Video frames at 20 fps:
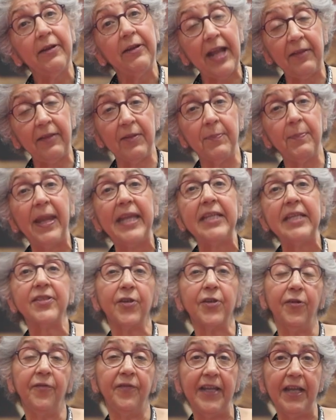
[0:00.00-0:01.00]
at the base
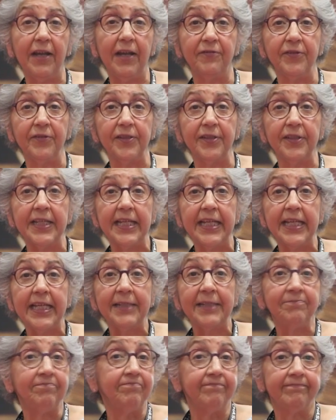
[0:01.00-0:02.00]
of the oven.
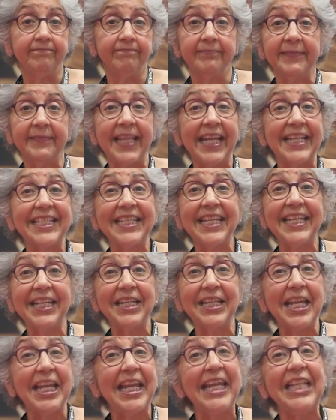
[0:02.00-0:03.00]
That's it.
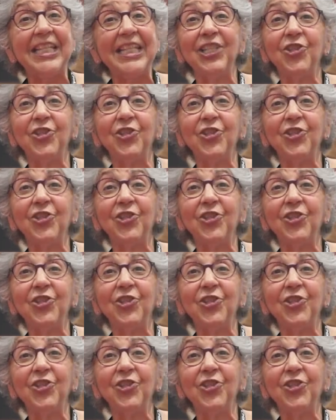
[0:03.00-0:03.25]
Easy